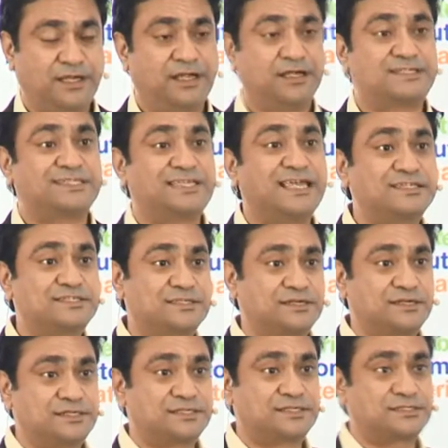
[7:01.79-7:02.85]
are
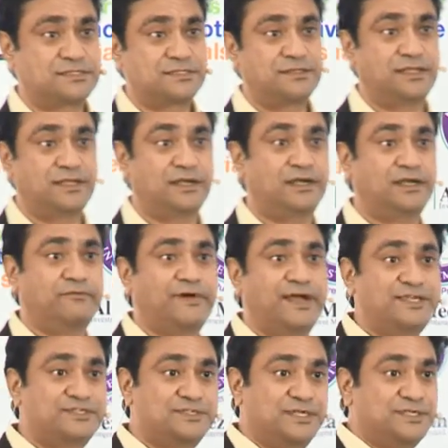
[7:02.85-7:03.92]
sensors, there are
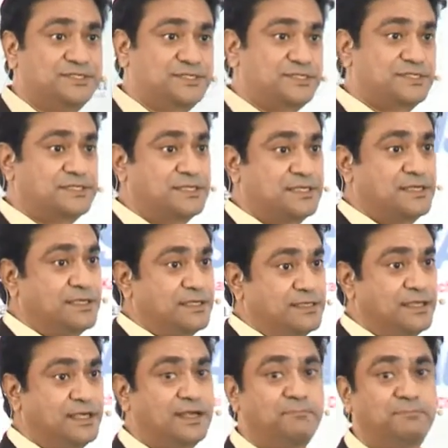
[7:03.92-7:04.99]
devices,
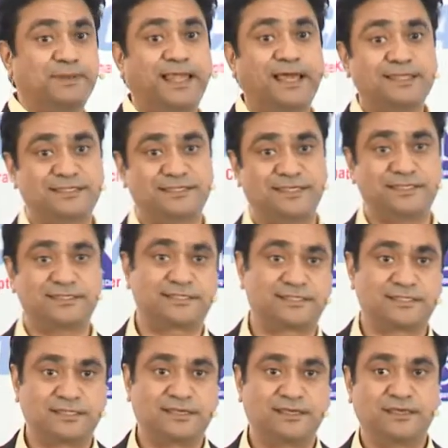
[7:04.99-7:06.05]
there are appliances
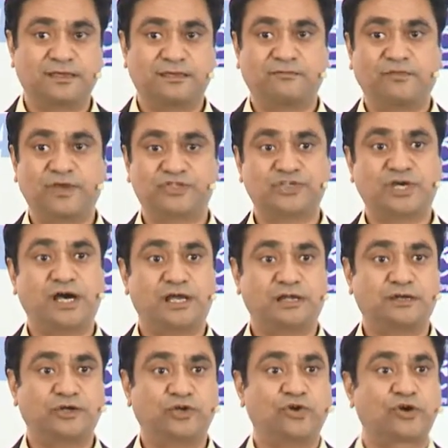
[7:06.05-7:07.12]
which are
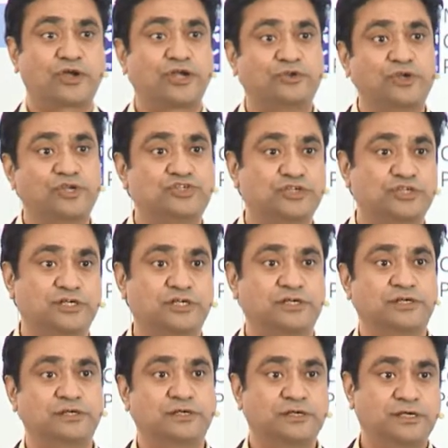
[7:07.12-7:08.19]
talking to each other,
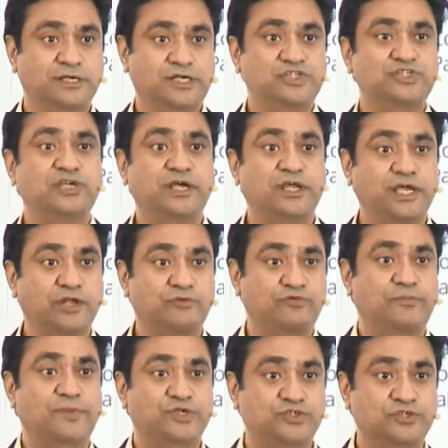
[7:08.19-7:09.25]
sharing
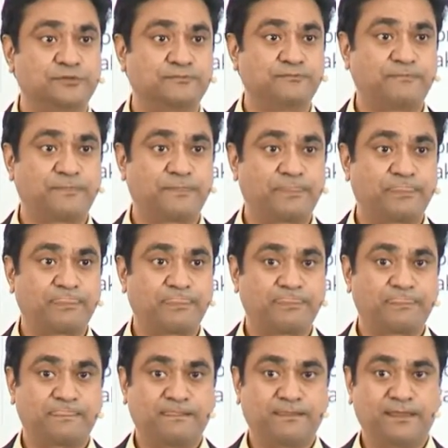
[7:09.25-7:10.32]
information.
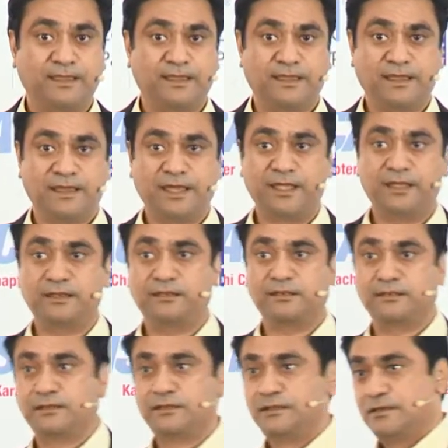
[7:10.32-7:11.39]
And
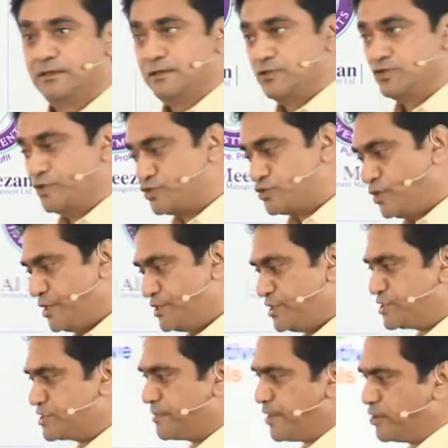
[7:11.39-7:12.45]
so it's not
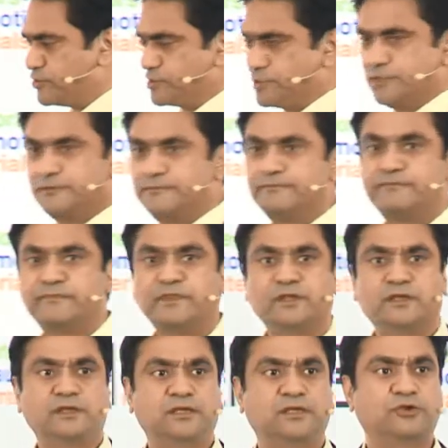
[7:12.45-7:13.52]
just about,
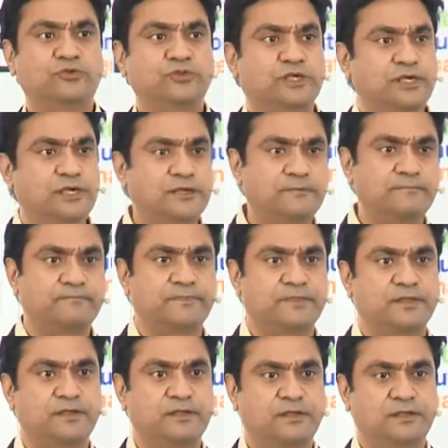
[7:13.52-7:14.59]

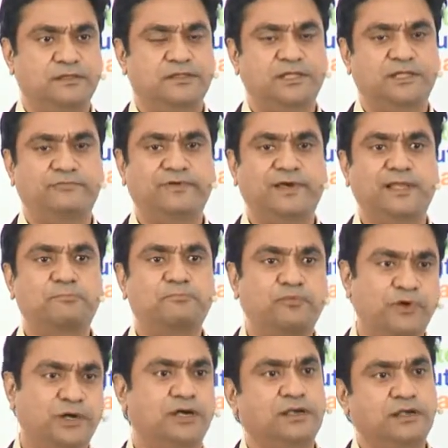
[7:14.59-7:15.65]
the developed
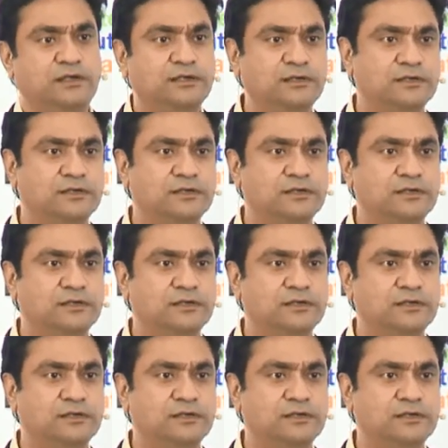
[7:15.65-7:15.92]
world.